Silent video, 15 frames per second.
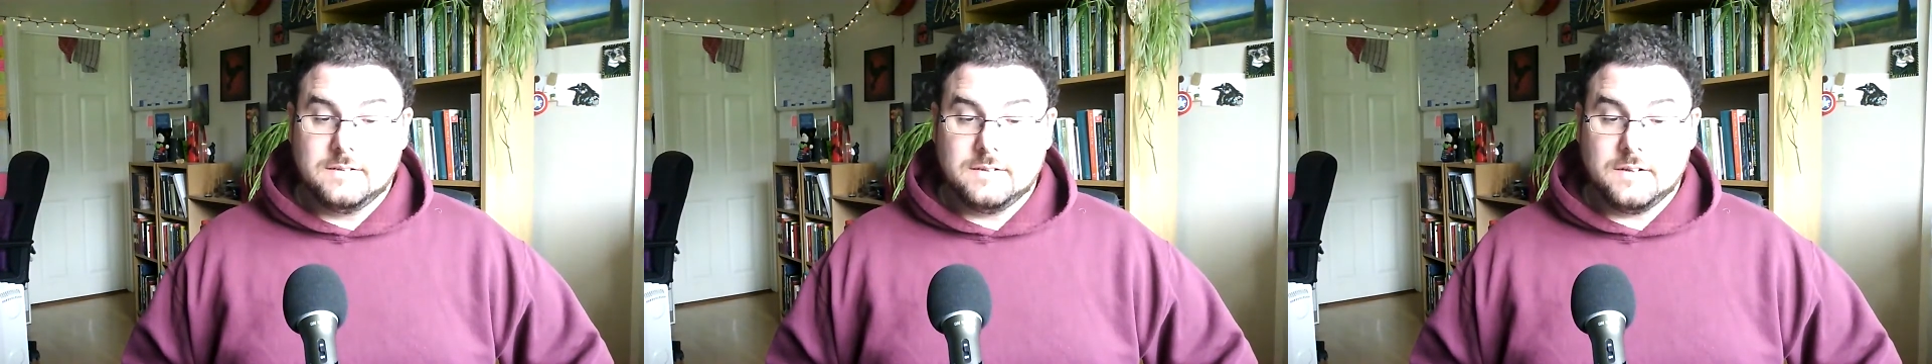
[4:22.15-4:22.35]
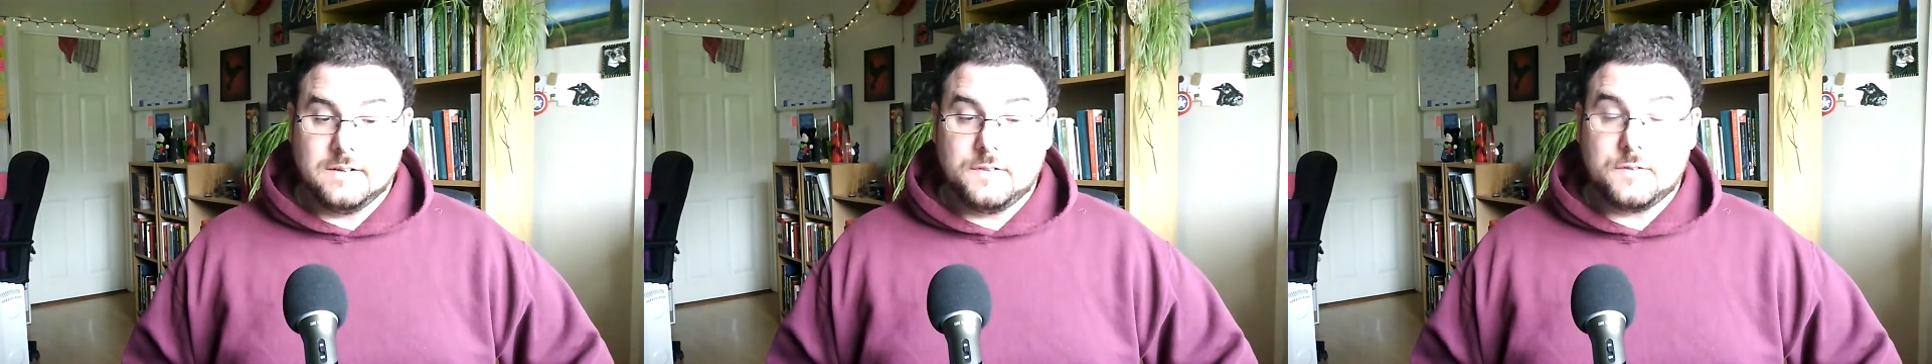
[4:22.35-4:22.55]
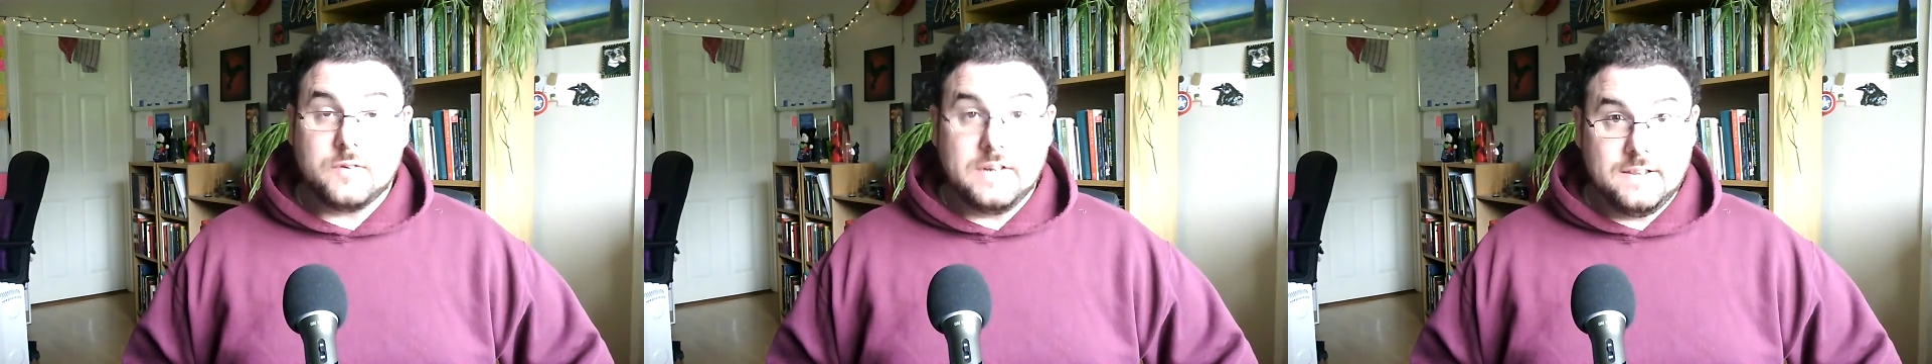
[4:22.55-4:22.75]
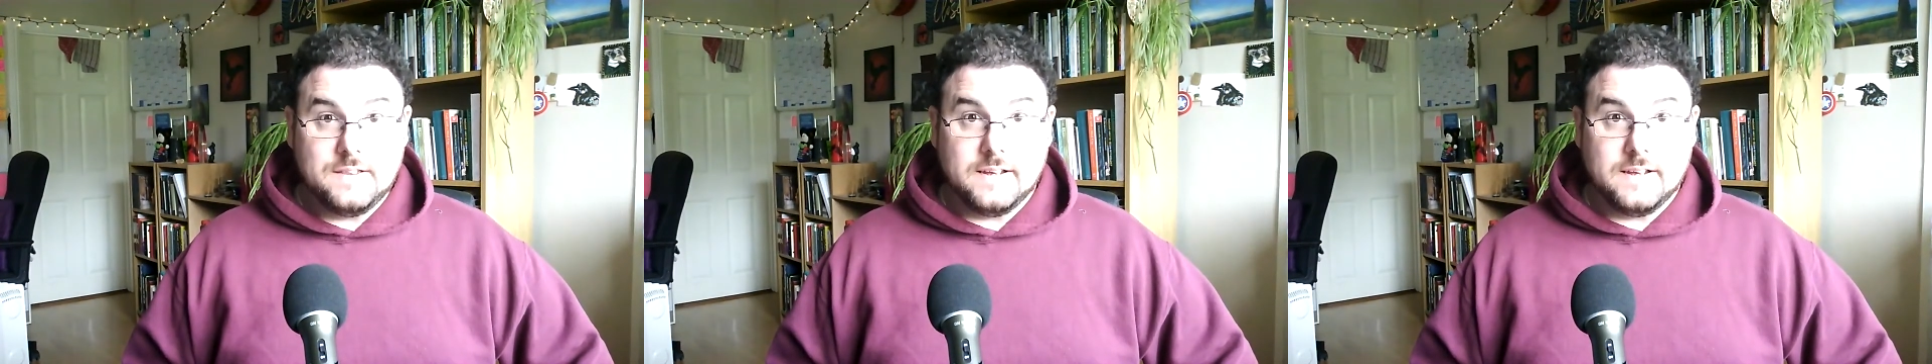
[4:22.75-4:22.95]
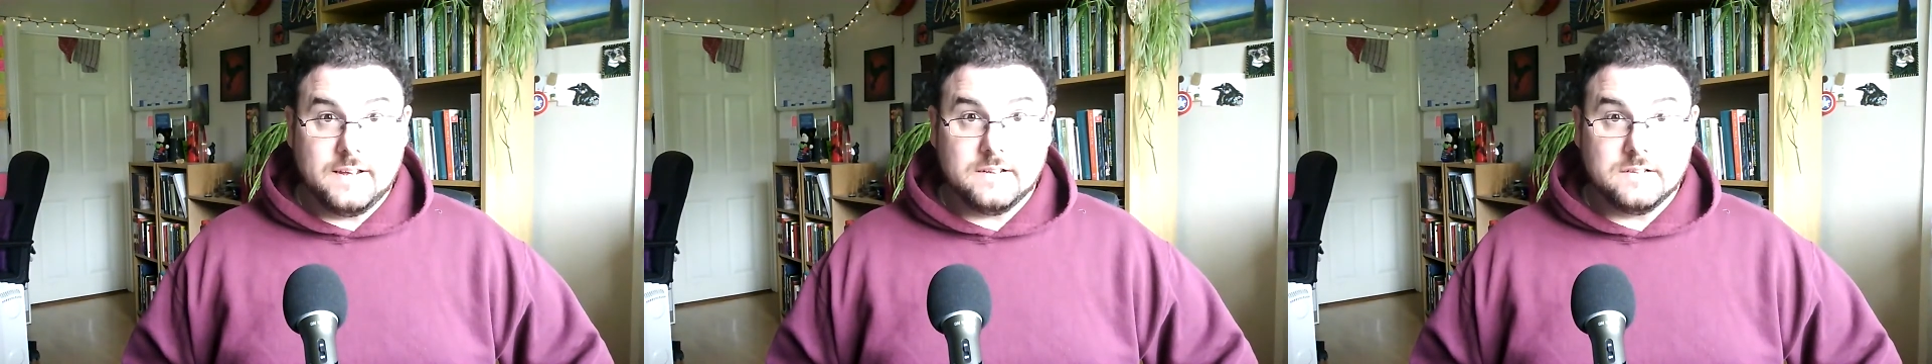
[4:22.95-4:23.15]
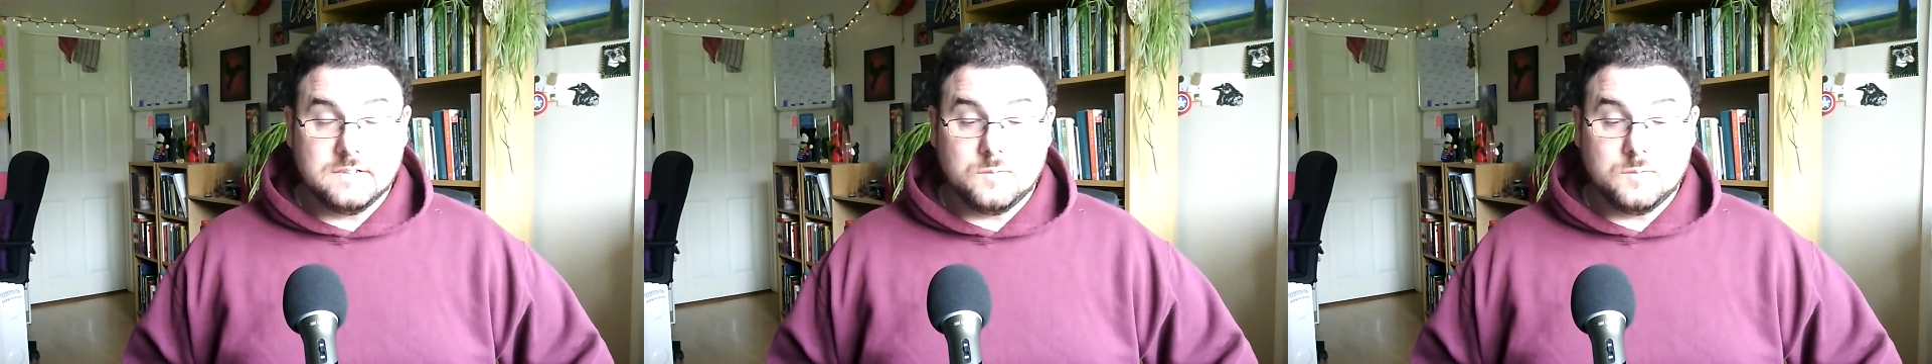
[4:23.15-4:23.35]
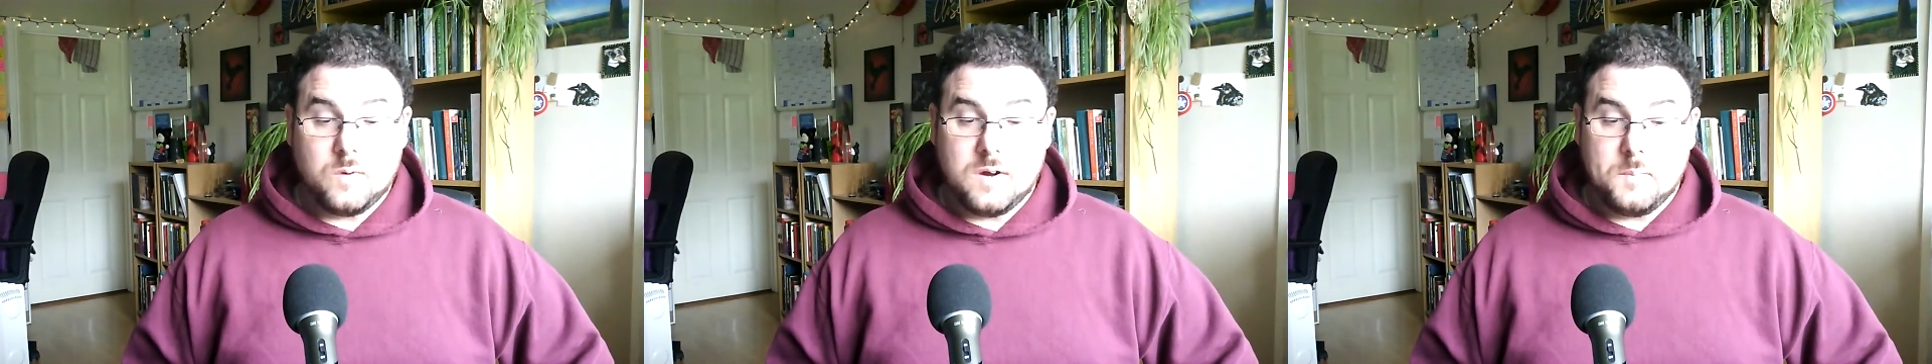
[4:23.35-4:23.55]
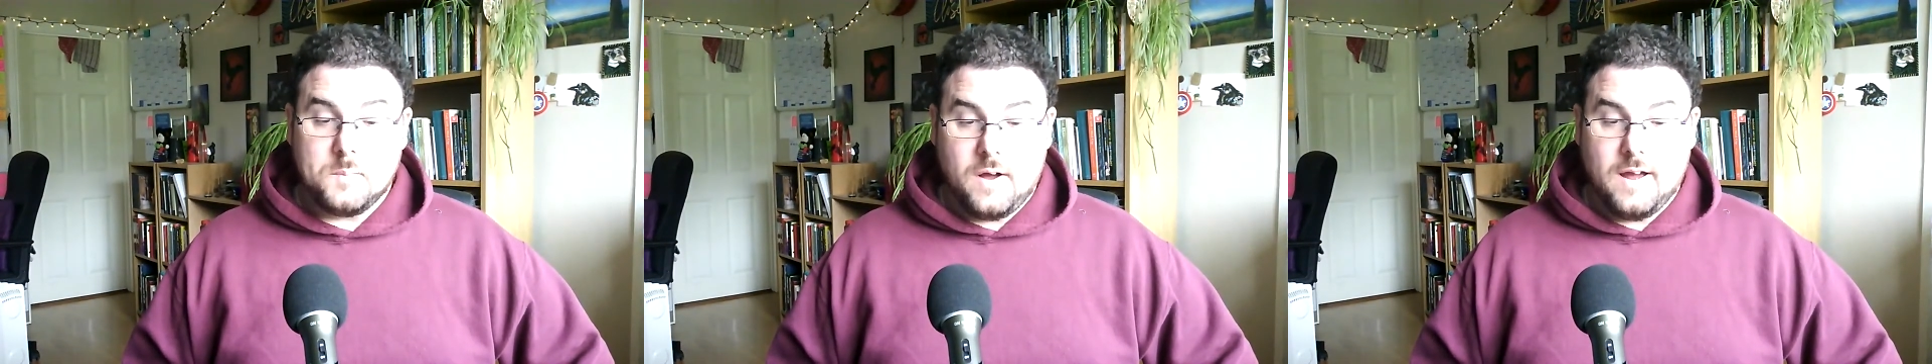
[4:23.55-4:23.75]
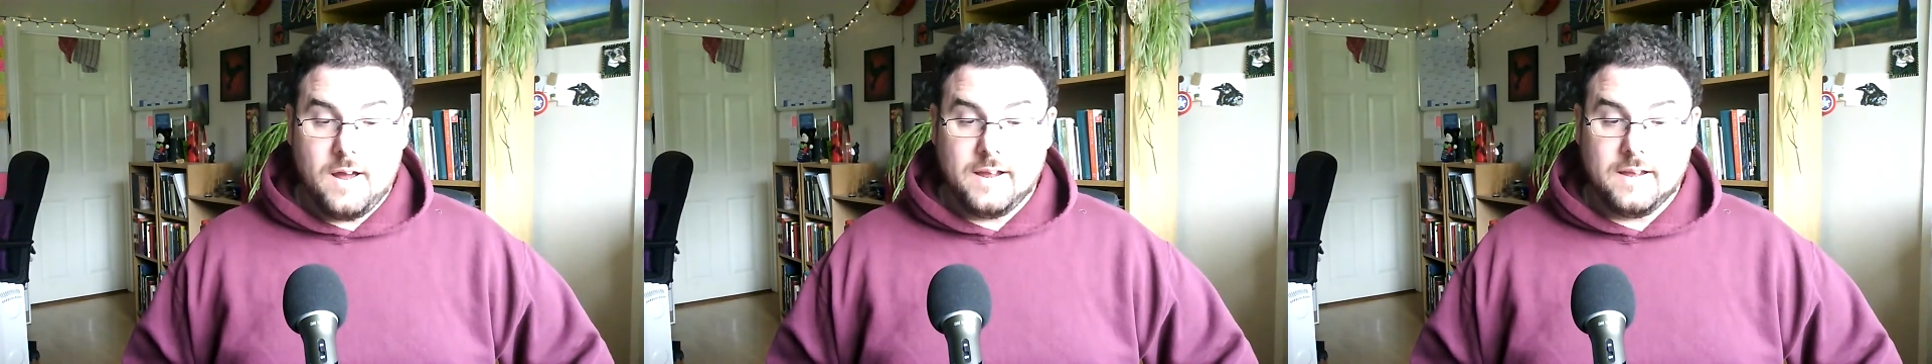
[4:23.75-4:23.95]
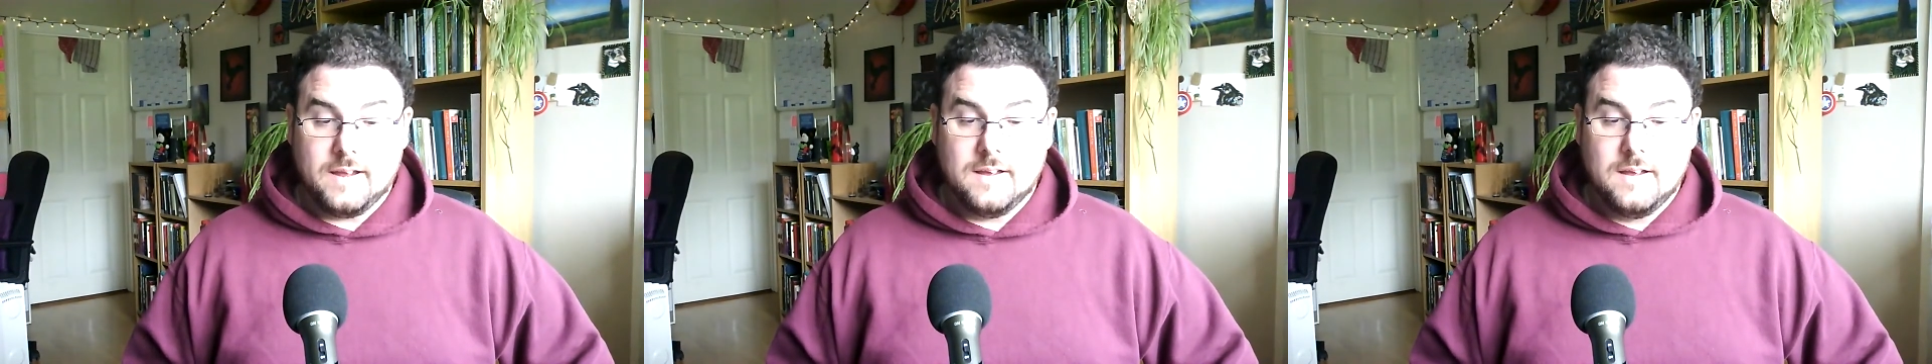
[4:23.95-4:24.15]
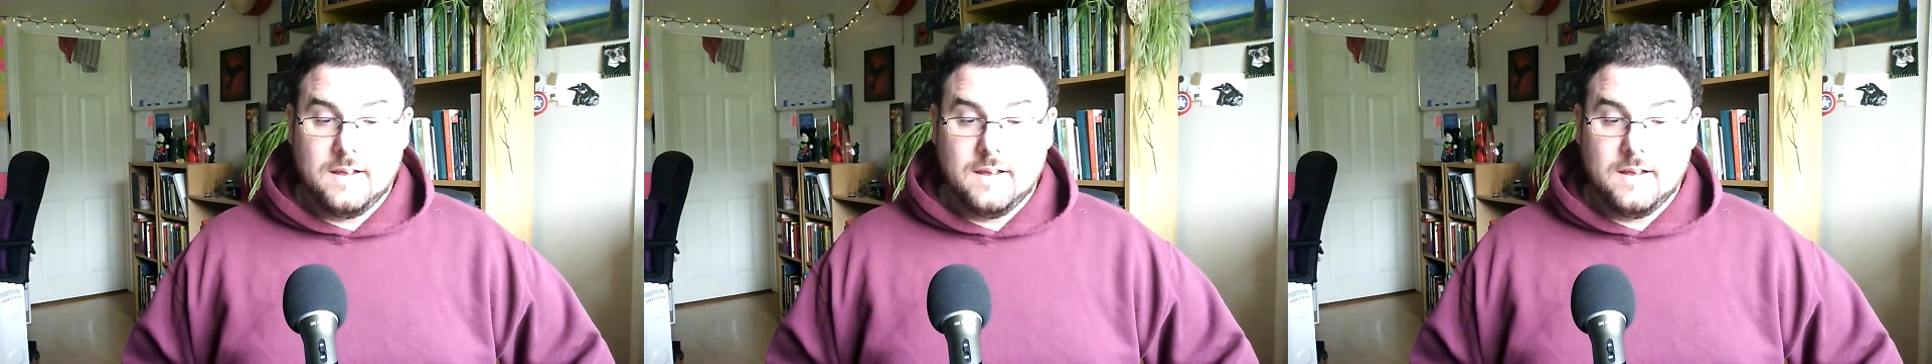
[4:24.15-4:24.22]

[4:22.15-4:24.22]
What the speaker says: the three things whereby